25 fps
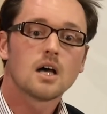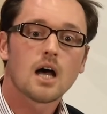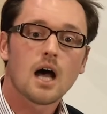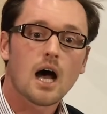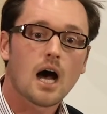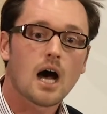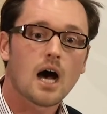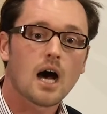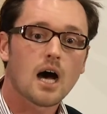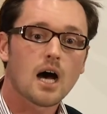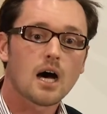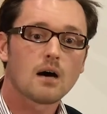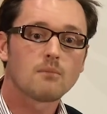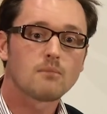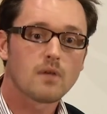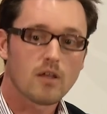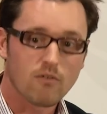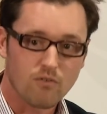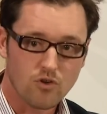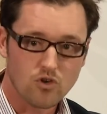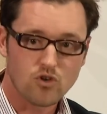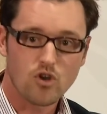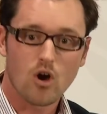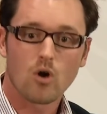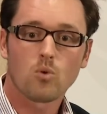Um,
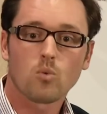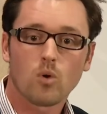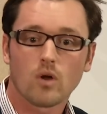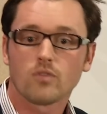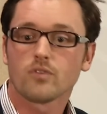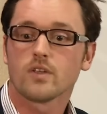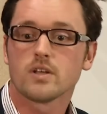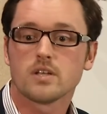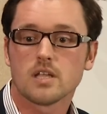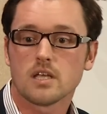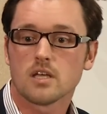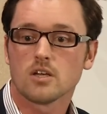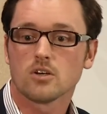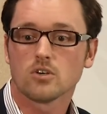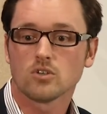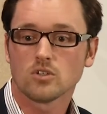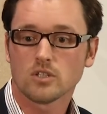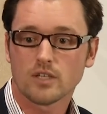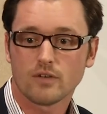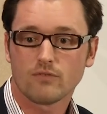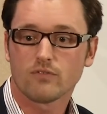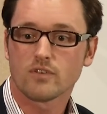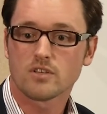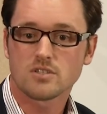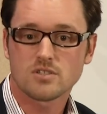if you don't want the deal,
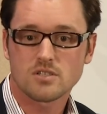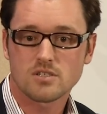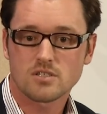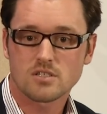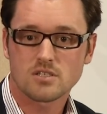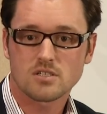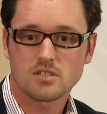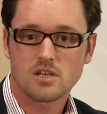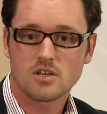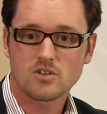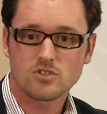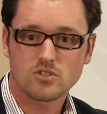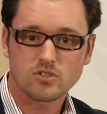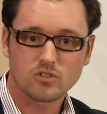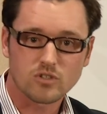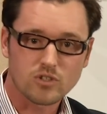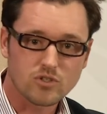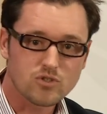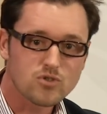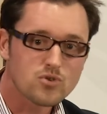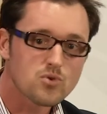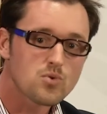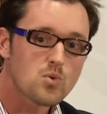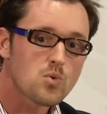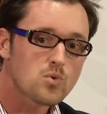if this is essentially
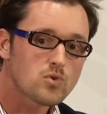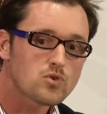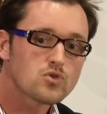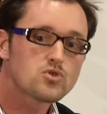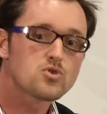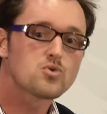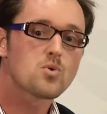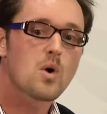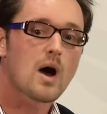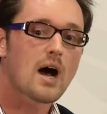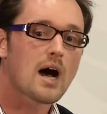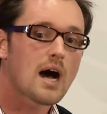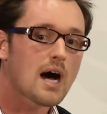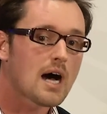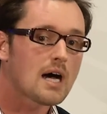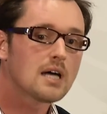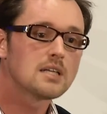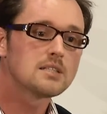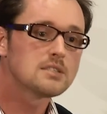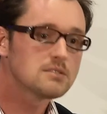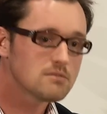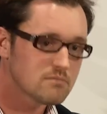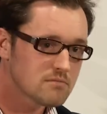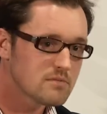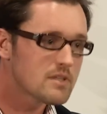too too
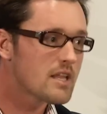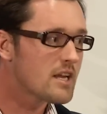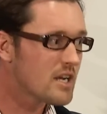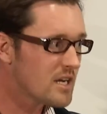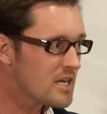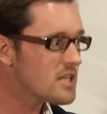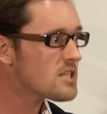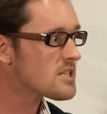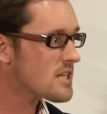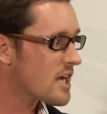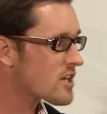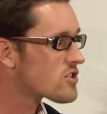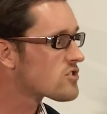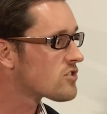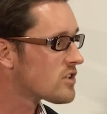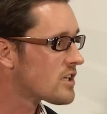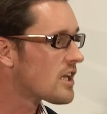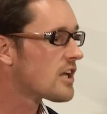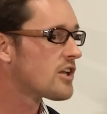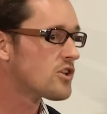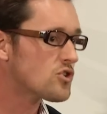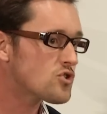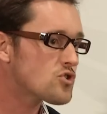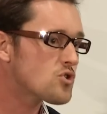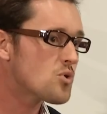hard, then it is actually
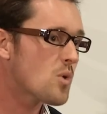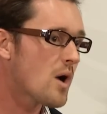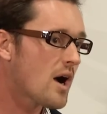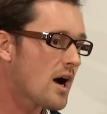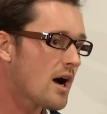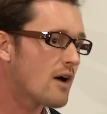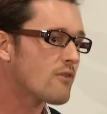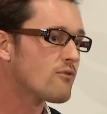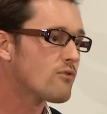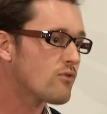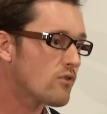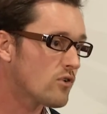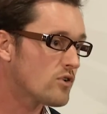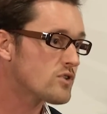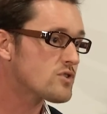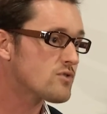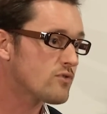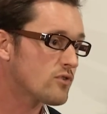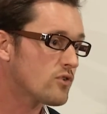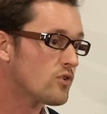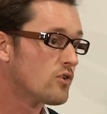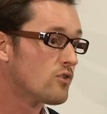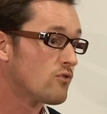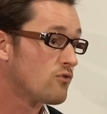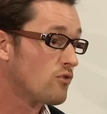getting too hard for us
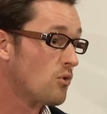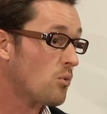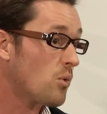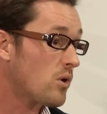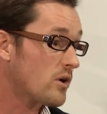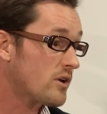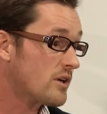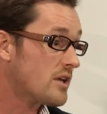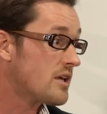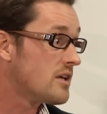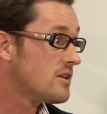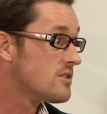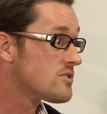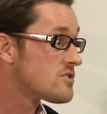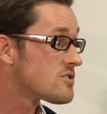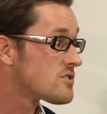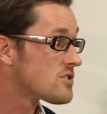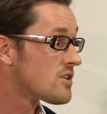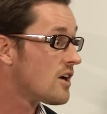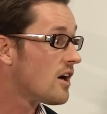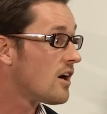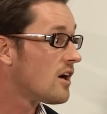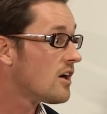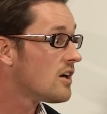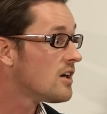for, for what it is."
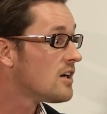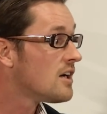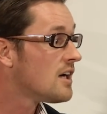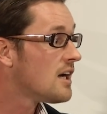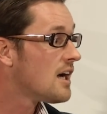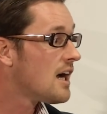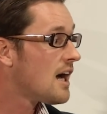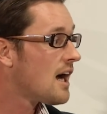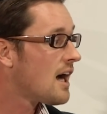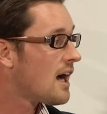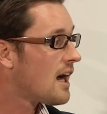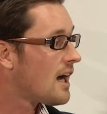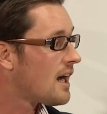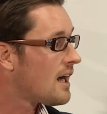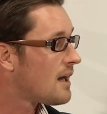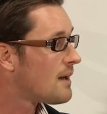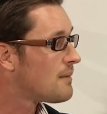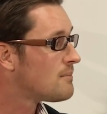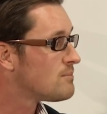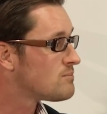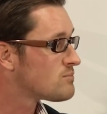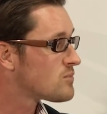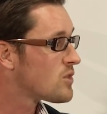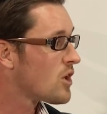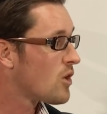So.
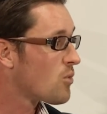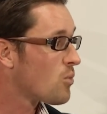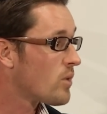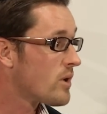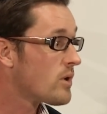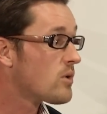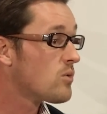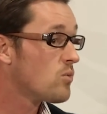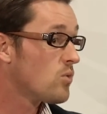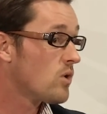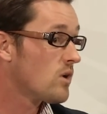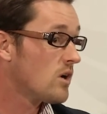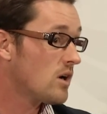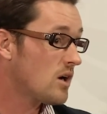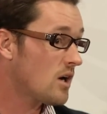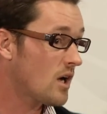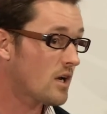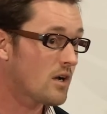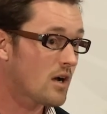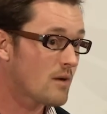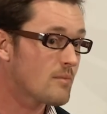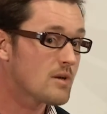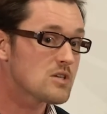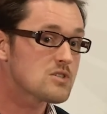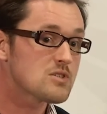Um, you know, we, I,
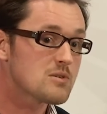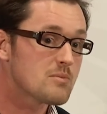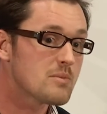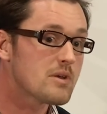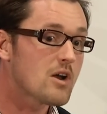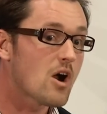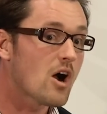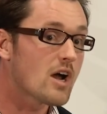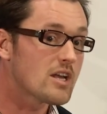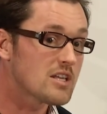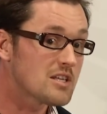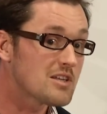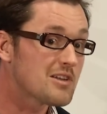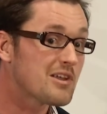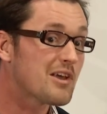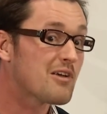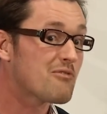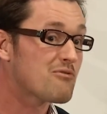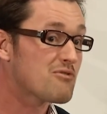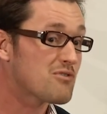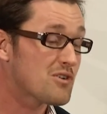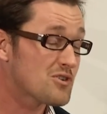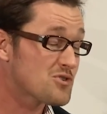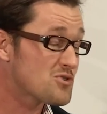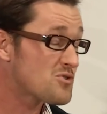I, must admit, I did get
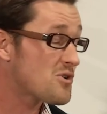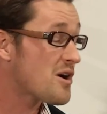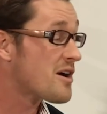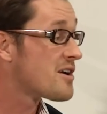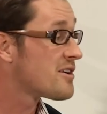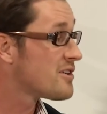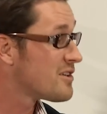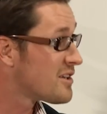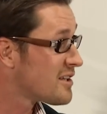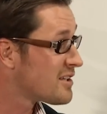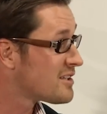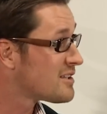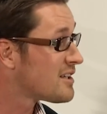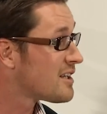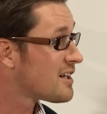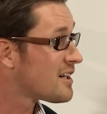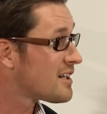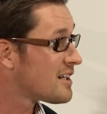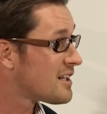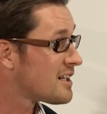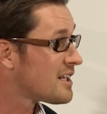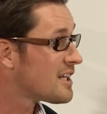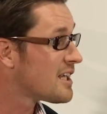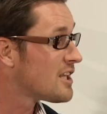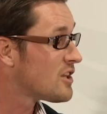frustrated in,
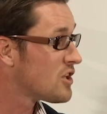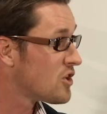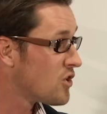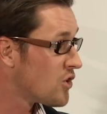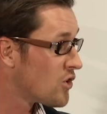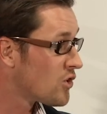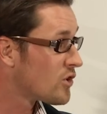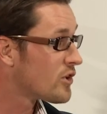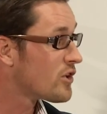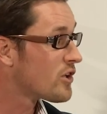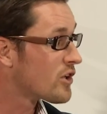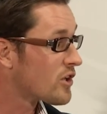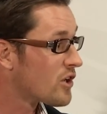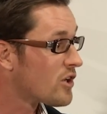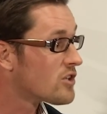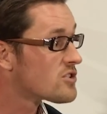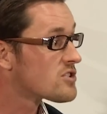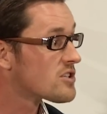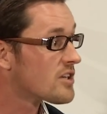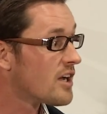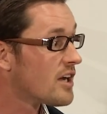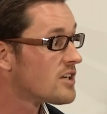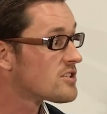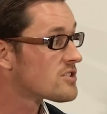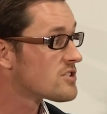uh, in the early
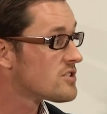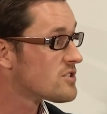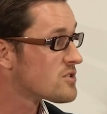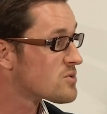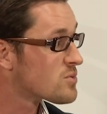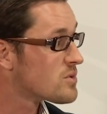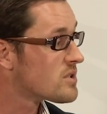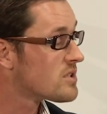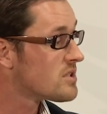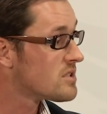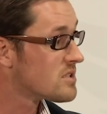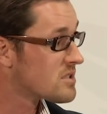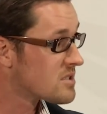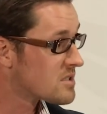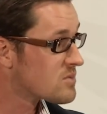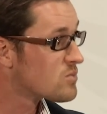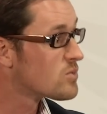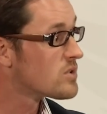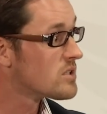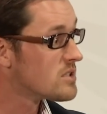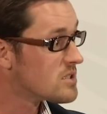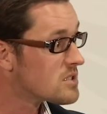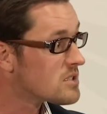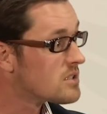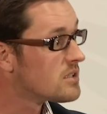negotiations with this,
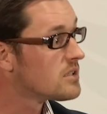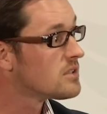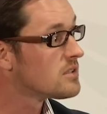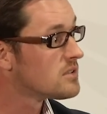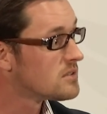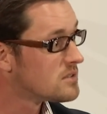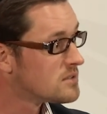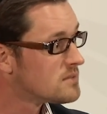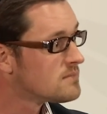with this deal